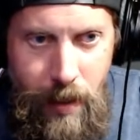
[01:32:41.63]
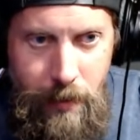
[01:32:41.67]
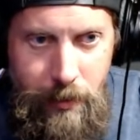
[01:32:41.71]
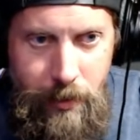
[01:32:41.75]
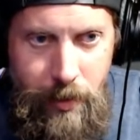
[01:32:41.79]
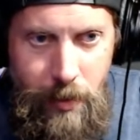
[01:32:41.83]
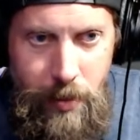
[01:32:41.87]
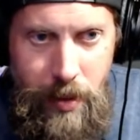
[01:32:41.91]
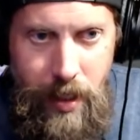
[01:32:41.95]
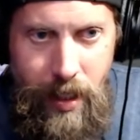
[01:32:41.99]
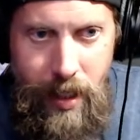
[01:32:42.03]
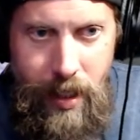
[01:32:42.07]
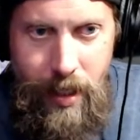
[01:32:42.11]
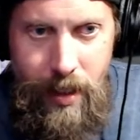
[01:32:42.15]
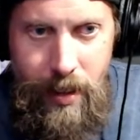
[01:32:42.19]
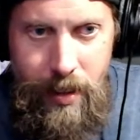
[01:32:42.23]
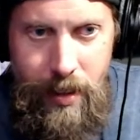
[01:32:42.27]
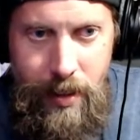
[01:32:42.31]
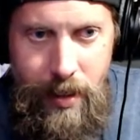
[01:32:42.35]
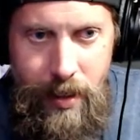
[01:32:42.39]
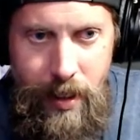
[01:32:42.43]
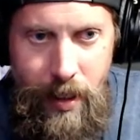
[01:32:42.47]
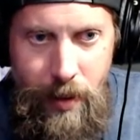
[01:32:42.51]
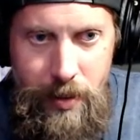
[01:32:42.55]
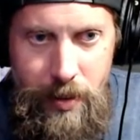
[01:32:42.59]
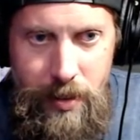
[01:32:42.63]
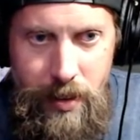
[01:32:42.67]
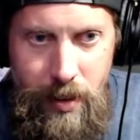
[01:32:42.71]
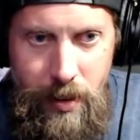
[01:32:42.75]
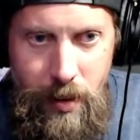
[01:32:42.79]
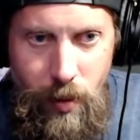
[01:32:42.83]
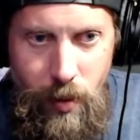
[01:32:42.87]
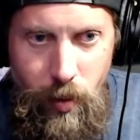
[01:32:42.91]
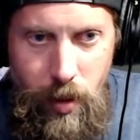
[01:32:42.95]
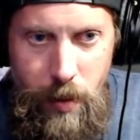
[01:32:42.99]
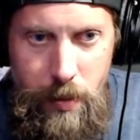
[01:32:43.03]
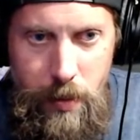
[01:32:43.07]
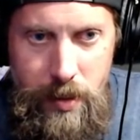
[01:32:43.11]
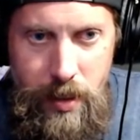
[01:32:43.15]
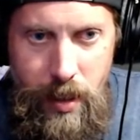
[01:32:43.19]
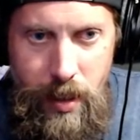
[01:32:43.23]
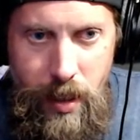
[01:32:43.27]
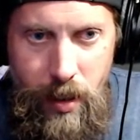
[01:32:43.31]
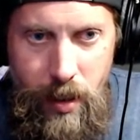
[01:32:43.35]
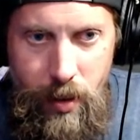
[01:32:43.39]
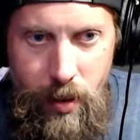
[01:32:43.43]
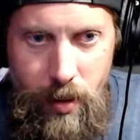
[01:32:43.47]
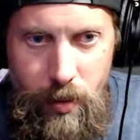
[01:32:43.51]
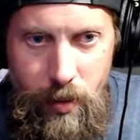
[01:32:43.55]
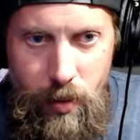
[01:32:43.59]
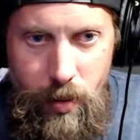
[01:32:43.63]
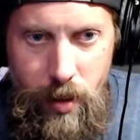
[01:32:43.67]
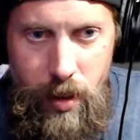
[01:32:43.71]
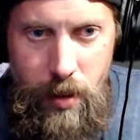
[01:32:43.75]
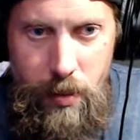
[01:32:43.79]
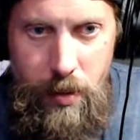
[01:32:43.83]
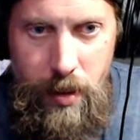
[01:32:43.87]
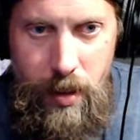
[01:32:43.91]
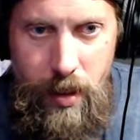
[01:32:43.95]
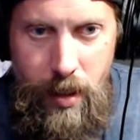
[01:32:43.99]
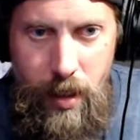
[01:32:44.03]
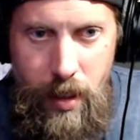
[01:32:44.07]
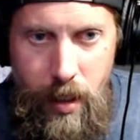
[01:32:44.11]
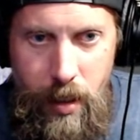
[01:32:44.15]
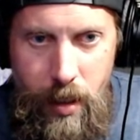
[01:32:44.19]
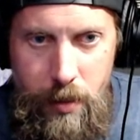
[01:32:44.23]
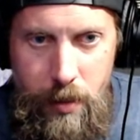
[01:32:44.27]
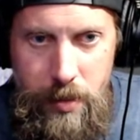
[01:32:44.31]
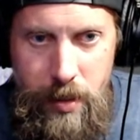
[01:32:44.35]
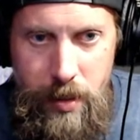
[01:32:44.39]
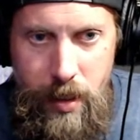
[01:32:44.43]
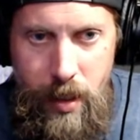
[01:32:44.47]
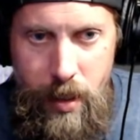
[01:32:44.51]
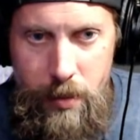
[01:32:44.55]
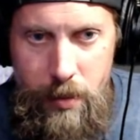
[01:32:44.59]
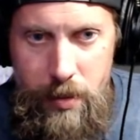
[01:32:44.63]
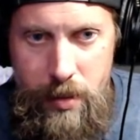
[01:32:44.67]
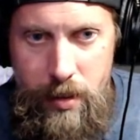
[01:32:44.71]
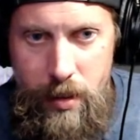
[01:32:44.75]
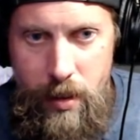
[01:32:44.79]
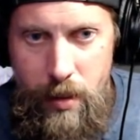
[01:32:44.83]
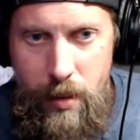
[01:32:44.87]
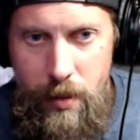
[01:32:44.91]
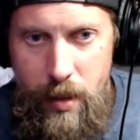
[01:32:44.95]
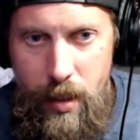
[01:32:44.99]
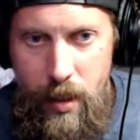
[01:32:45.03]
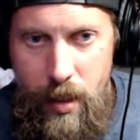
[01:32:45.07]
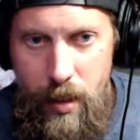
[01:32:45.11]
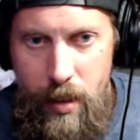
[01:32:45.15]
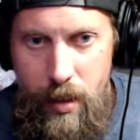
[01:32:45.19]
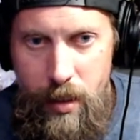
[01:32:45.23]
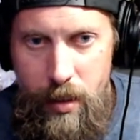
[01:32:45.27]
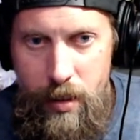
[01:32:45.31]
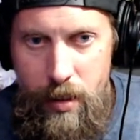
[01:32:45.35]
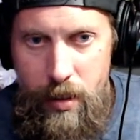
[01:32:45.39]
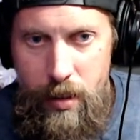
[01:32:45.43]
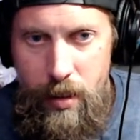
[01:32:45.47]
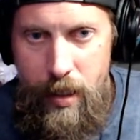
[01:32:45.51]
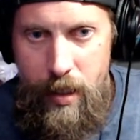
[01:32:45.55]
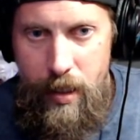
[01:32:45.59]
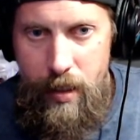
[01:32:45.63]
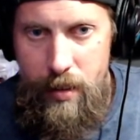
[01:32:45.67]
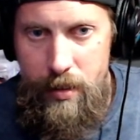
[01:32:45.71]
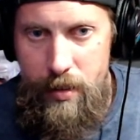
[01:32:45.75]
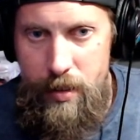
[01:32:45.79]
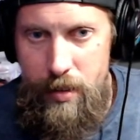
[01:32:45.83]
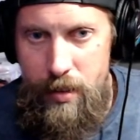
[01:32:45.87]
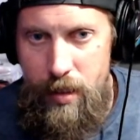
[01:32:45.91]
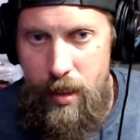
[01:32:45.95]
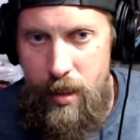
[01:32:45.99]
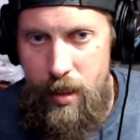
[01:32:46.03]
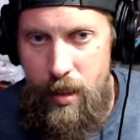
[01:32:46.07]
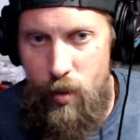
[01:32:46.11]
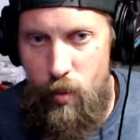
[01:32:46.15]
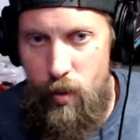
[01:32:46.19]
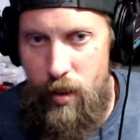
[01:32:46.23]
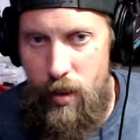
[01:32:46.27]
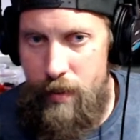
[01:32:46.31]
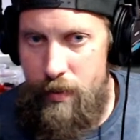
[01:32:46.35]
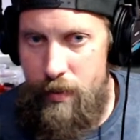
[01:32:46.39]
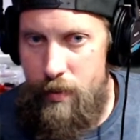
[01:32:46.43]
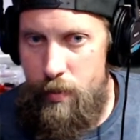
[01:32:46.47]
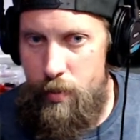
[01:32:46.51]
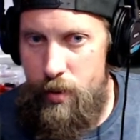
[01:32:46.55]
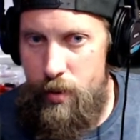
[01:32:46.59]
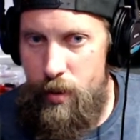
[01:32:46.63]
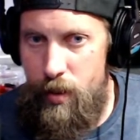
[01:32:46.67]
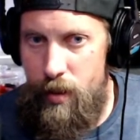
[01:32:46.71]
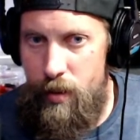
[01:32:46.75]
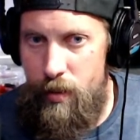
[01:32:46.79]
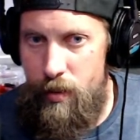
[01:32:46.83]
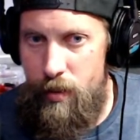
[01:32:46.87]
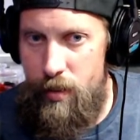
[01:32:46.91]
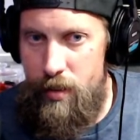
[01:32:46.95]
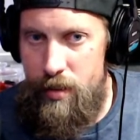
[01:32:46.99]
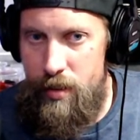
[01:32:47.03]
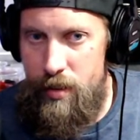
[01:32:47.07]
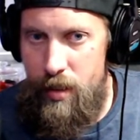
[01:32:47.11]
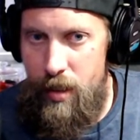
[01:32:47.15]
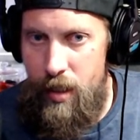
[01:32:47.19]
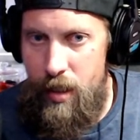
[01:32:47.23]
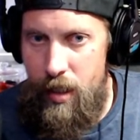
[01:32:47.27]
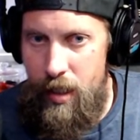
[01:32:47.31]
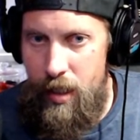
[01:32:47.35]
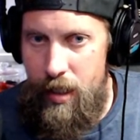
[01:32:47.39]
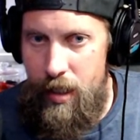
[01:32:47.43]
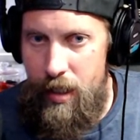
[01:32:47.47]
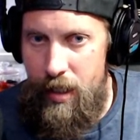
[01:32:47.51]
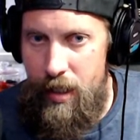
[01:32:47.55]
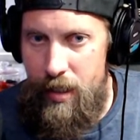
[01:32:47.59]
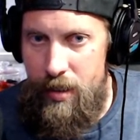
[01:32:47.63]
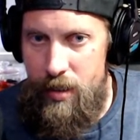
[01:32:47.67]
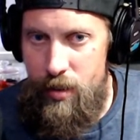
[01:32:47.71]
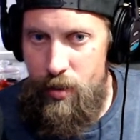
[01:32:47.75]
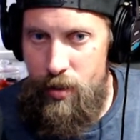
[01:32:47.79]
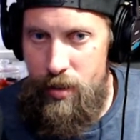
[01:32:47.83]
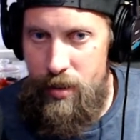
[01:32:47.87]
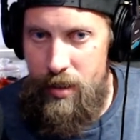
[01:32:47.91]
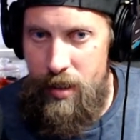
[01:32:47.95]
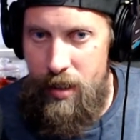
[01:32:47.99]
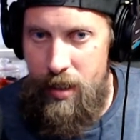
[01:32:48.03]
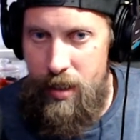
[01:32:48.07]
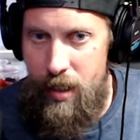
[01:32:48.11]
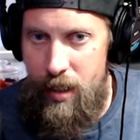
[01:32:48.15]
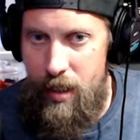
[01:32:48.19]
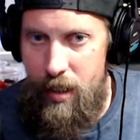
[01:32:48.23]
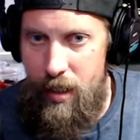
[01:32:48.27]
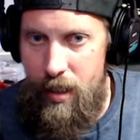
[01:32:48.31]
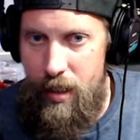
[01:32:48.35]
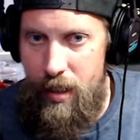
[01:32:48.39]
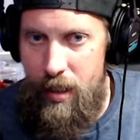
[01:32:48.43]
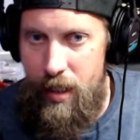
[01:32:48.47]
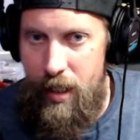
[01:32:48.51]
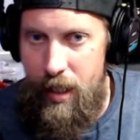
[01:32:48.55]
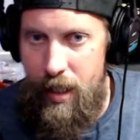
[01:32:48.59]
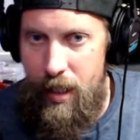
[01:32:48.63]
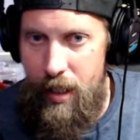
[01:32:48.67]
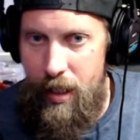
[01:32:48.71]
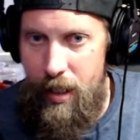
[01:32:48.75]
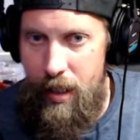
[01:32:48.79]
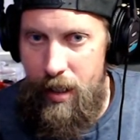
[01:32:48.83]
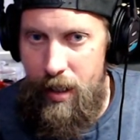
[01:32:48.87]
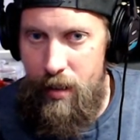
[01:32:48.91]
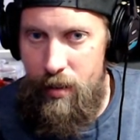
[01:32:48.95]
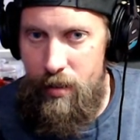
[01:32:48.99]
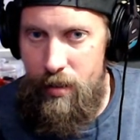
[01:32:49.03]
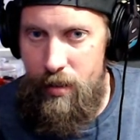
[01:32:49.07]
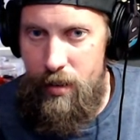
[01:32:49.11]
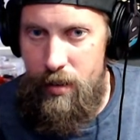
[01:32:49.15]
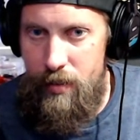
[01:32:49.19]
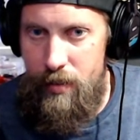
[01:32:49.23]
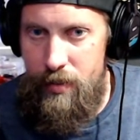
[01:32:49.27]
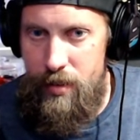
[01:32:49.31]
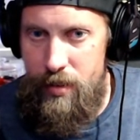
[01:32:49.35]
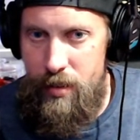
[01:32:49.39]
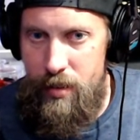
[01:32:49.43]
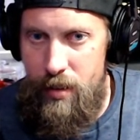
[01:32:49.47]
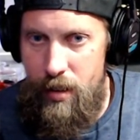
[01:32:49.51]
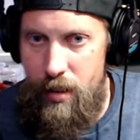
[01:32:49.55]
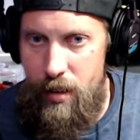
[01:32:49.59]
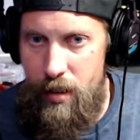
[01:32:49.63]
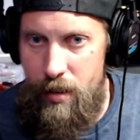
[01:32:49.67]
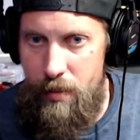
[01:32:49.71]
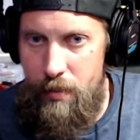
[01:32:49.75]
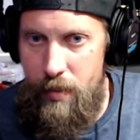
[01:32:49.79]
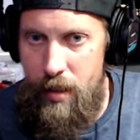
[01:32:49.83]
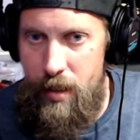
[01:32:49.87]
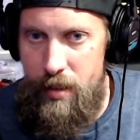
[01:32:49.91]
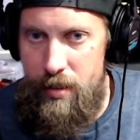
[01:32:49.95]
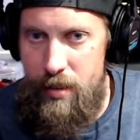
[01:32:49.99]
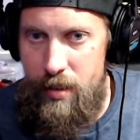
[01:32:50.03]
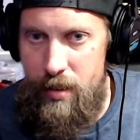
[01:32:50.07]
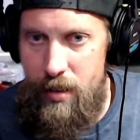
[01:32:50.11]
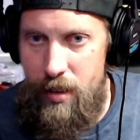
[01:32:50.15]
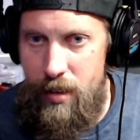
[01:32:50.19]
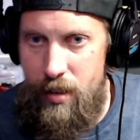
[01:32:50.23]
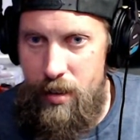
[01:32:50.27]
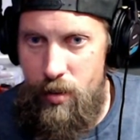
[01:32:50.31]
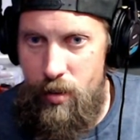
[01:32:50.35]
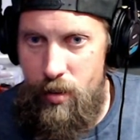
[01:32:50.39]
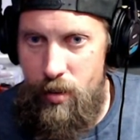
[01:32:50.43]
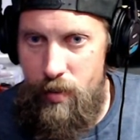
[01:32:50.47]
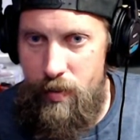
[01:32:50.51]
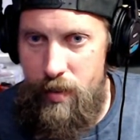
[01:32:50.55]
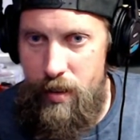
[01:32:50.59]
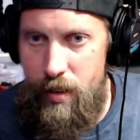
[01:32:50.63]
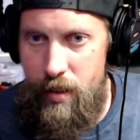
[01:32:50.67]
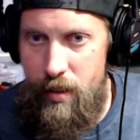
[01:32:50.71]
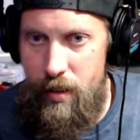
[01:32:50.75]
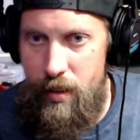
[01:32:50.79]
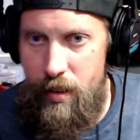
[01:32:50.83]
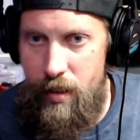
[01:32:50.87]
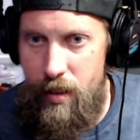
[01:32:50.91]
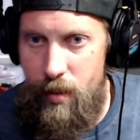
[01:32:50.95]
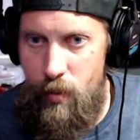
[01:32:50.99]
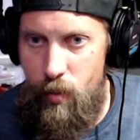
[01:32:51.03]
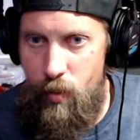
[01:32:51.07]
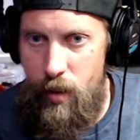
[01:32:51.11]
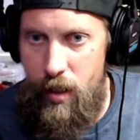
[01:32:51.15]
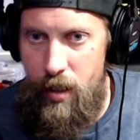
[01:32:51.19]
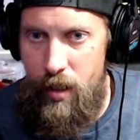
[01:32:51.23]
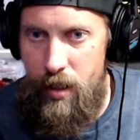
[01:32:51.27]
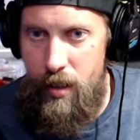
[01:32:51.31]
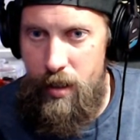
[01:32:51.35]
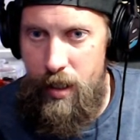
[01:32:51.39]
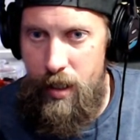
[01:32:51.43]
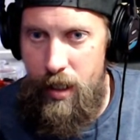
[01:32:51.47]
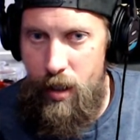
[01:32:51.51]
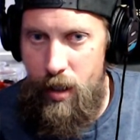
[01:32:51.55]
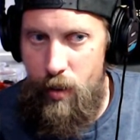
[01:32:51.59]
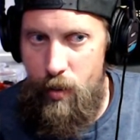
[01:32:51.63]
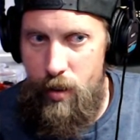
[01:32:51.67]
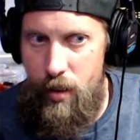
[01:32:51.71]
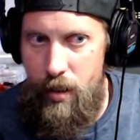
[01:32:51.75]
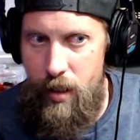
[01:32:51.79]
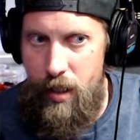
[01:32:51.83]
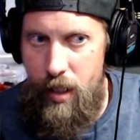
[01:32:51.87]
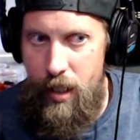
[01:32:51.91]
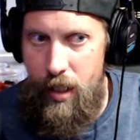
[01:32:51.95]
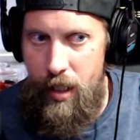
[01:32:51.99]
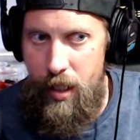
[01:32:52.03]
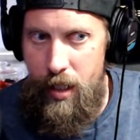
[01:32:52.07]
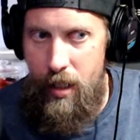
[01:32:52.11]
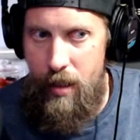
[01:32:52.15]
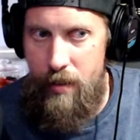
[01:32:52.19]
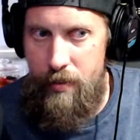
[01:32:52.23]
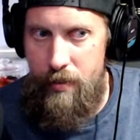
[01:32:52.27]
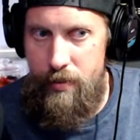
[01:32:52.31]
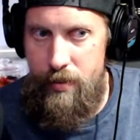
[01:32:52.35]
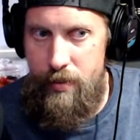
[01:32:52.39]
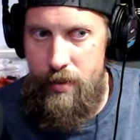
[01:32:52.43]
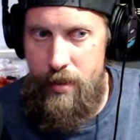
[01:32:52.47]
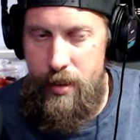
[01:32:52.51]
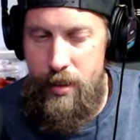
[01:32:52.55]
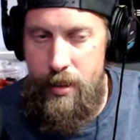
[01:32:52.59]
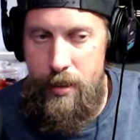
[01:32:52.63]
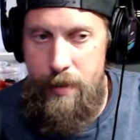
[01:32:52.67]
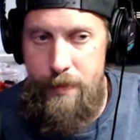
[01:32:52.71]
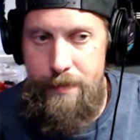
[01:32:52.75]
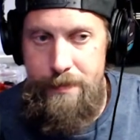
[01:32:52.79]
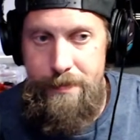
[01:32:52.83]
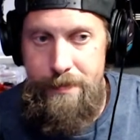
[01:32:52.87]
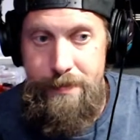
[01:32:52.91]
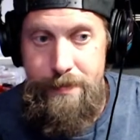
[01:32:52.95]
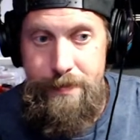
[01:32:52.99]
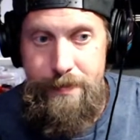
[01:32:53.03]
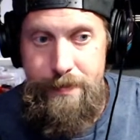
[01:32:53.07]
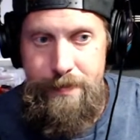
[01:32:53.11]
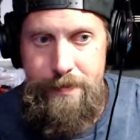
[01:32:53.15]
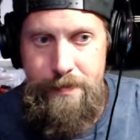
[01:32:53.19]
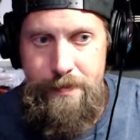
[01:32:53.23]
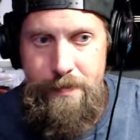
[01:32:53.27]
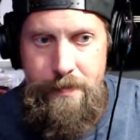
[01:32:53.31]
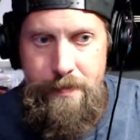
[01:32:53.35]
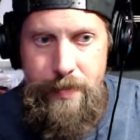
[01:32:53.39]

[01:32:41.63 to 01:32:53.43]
I'm from Canada and I was on the website EB Games, GameStop Canada announced second wave of pre-orders. As soon as I got an out of stock message, I drove there and waited an hour and a half. Hmm.